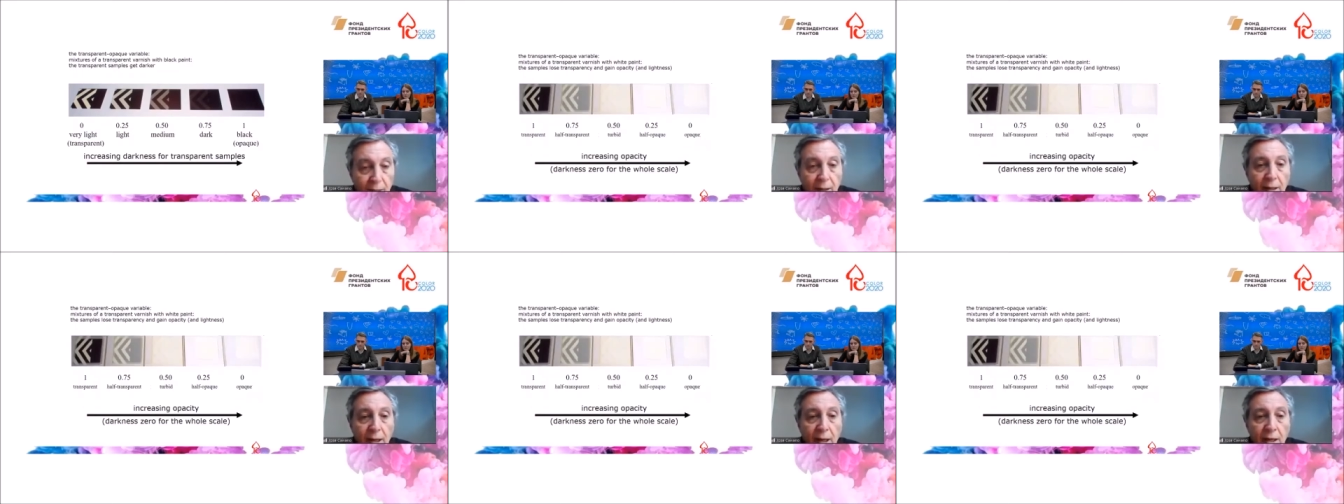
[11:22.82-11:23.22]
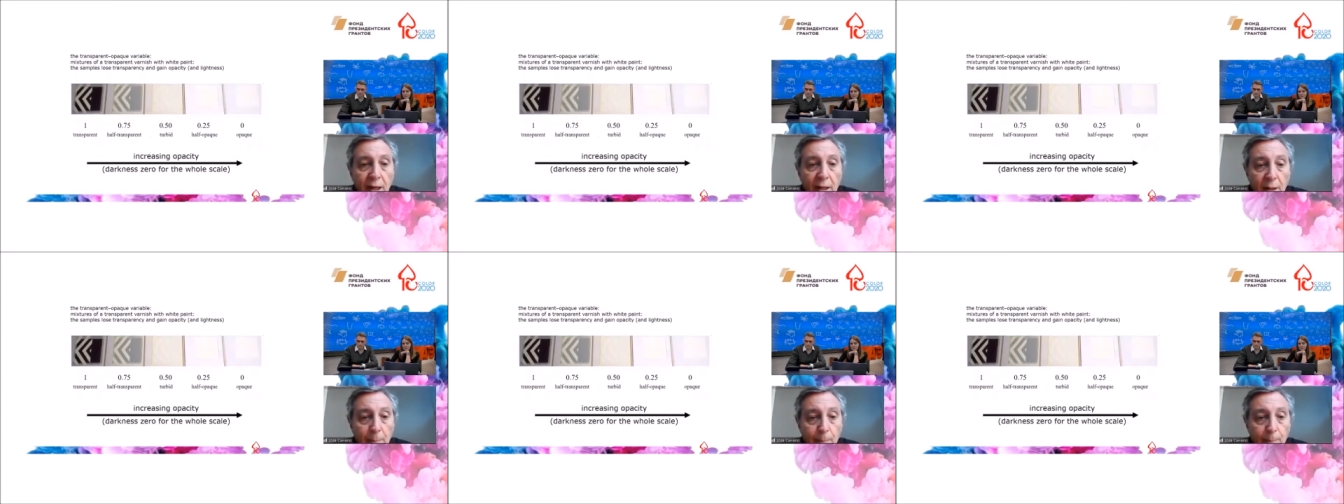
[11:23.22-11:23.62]

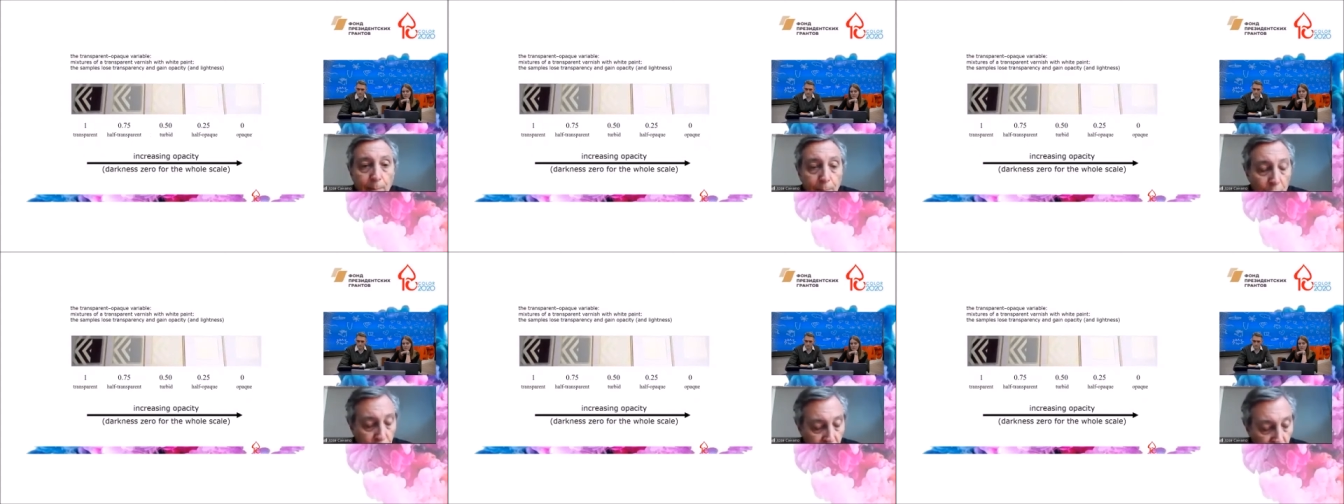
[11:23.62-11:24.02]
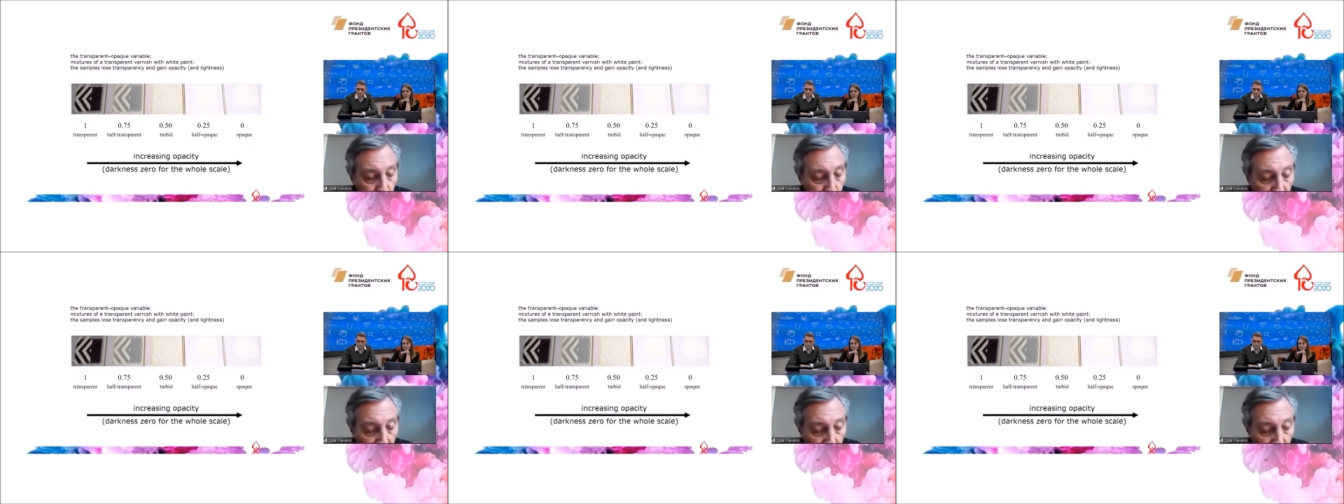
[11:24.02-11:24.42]
Another
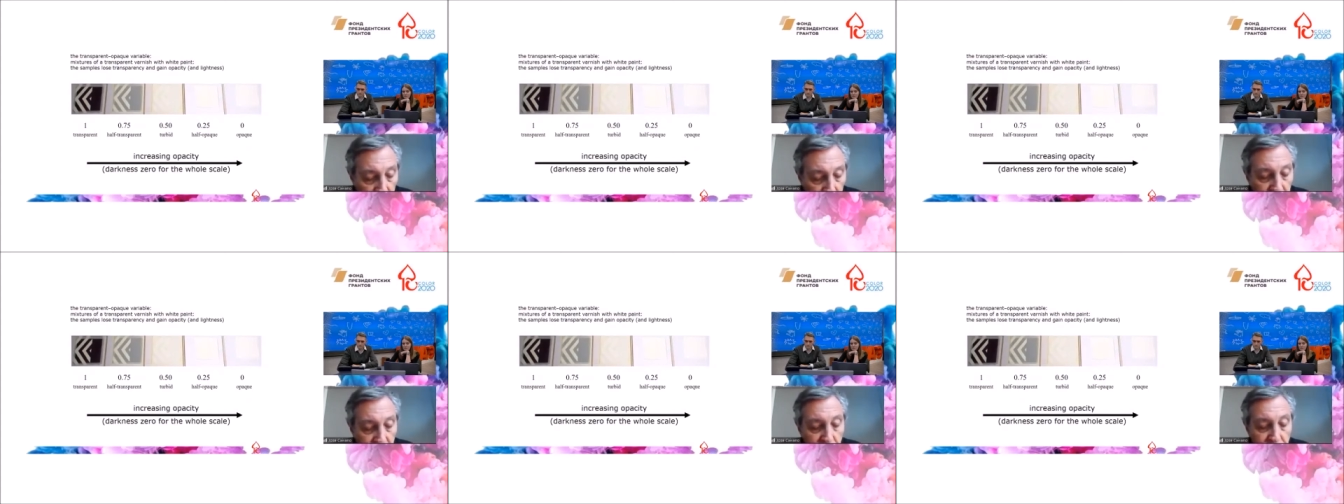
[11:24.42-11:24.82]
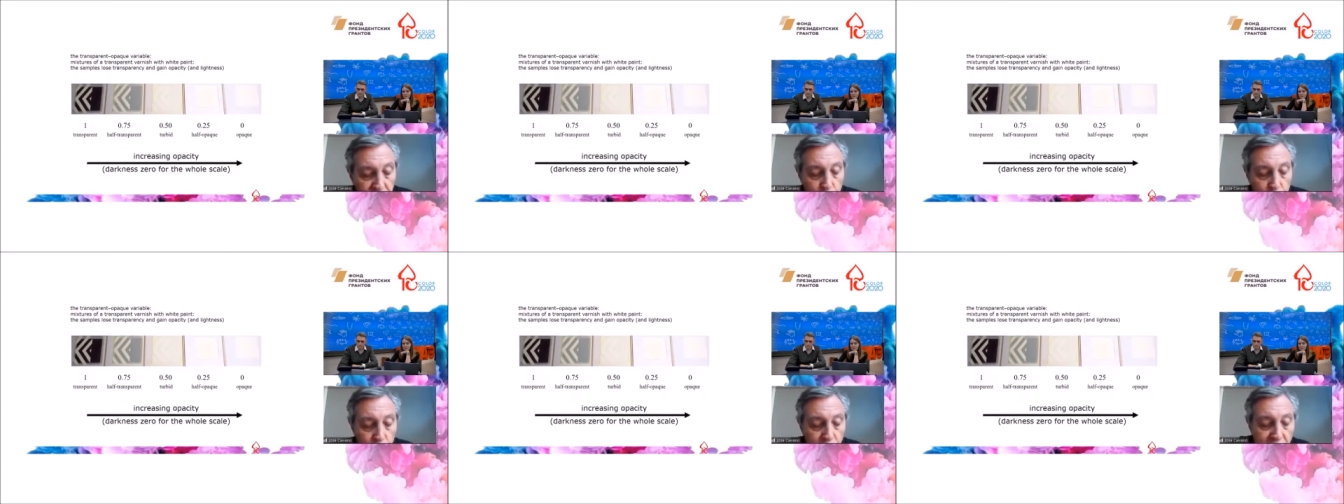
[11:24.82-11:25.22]
possibility is
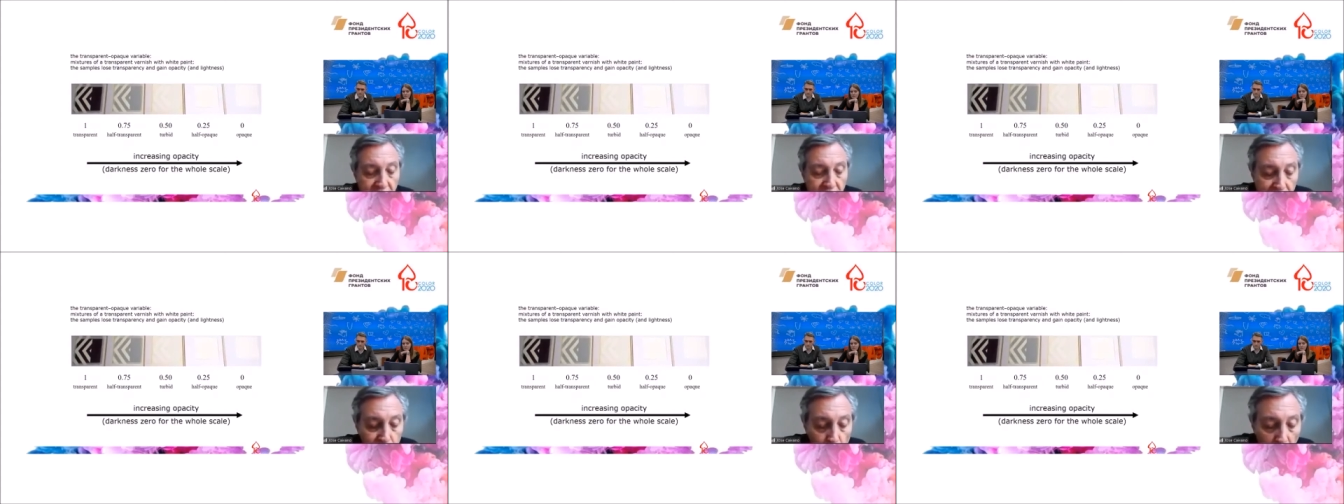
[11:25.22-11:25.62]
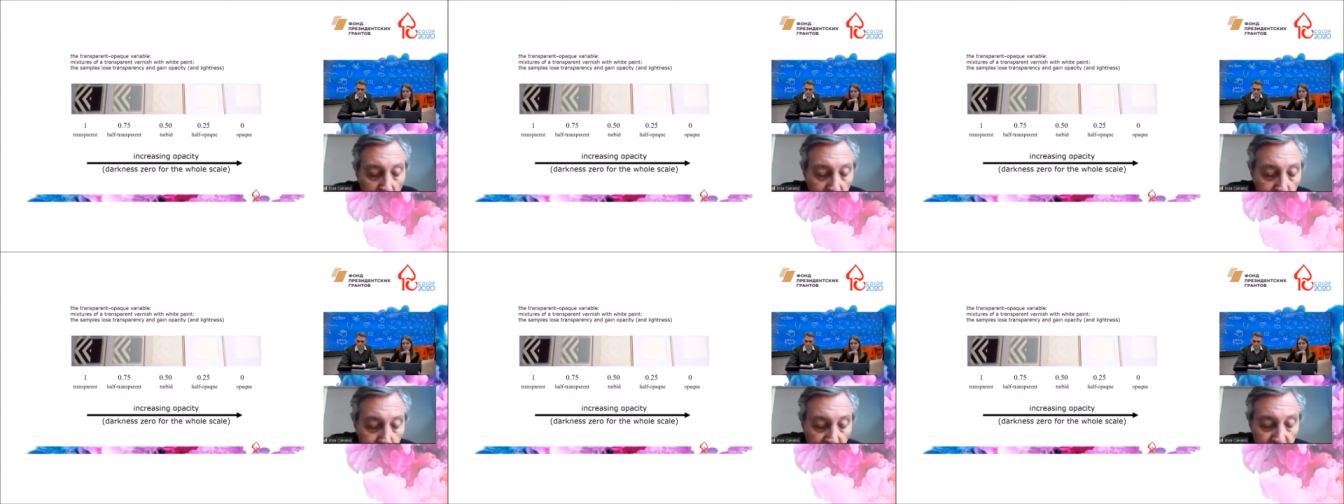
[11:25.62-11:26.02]
to gradually
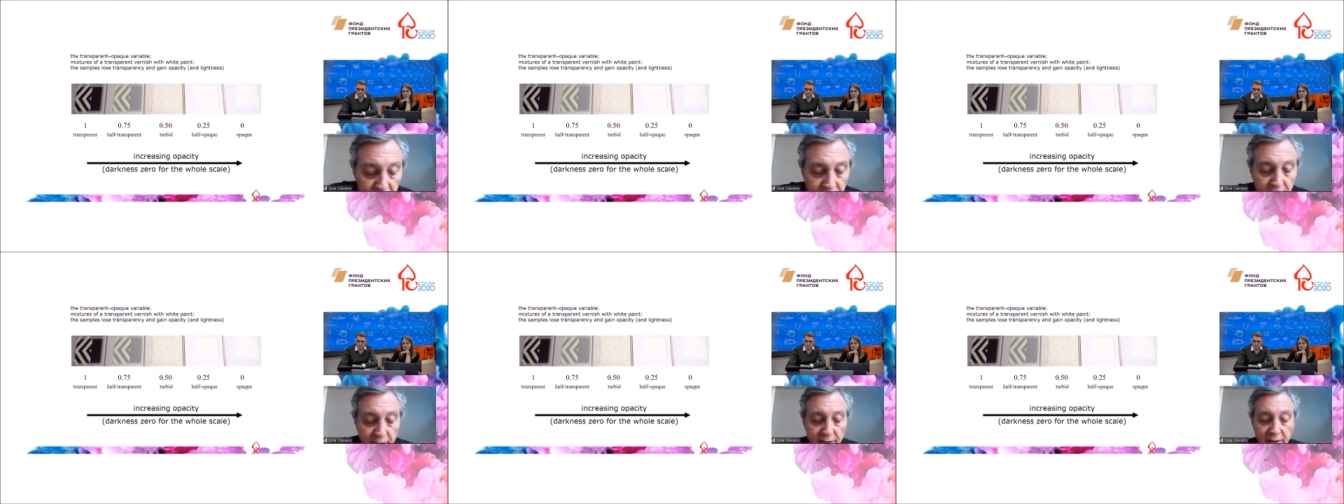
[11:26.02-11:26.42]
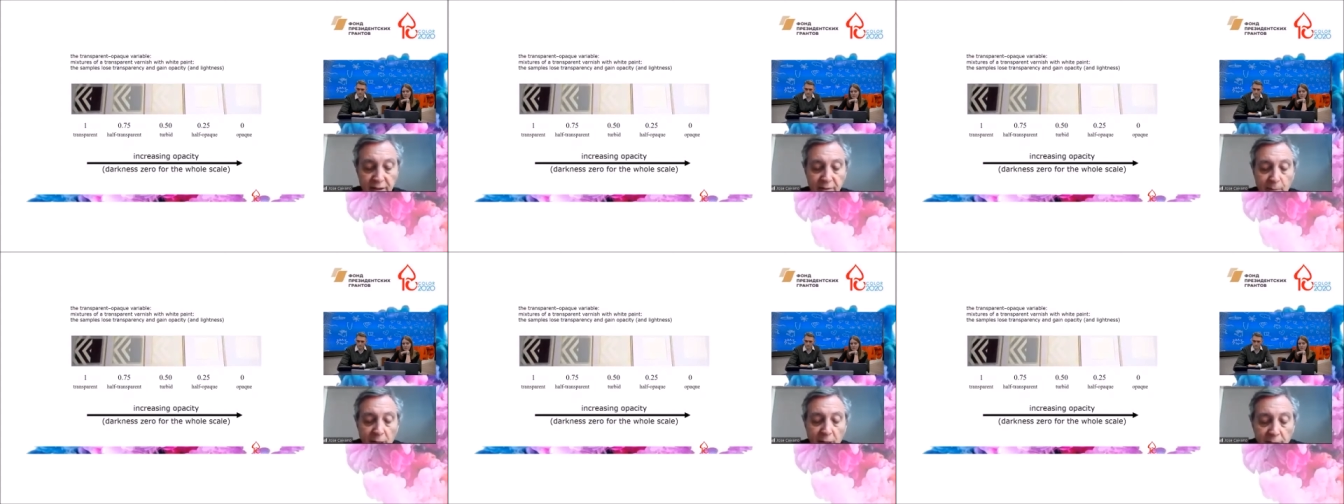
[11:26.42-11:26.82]
mix the
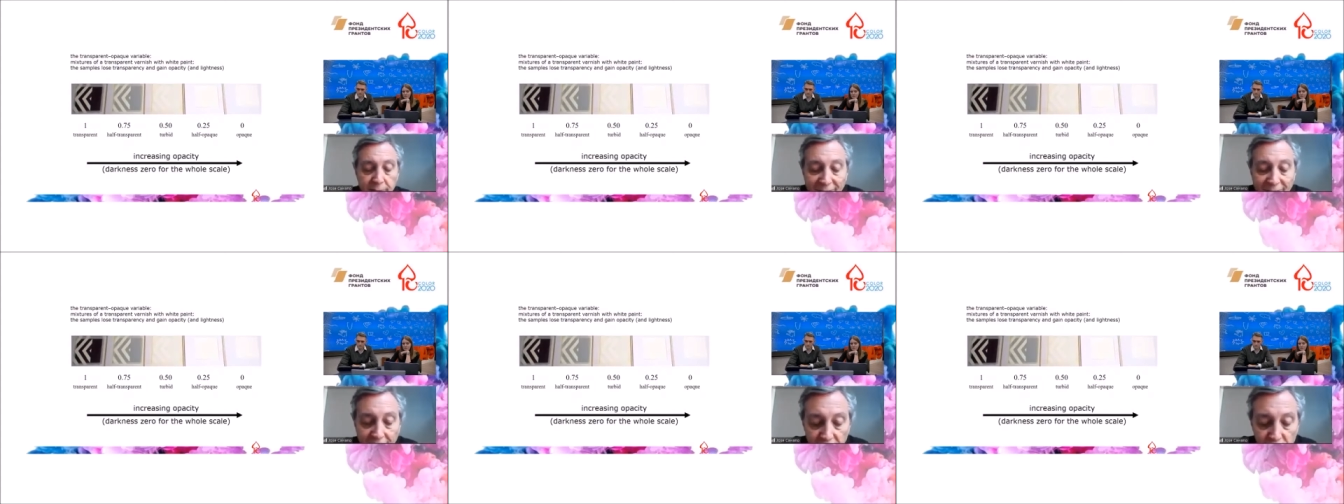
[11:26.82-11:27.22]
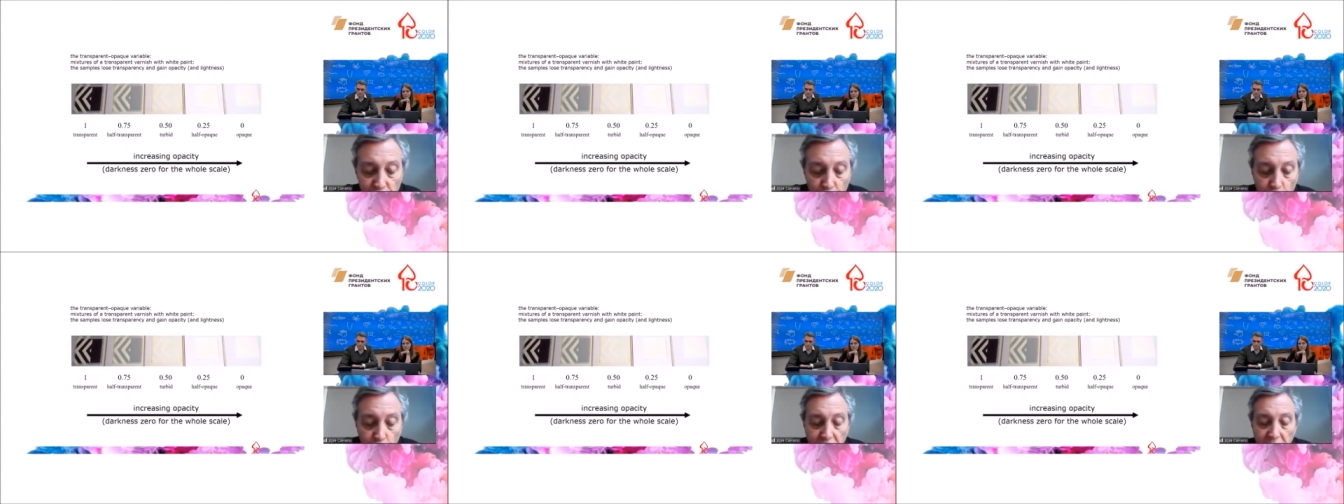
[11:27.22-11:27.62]
transparent varnish with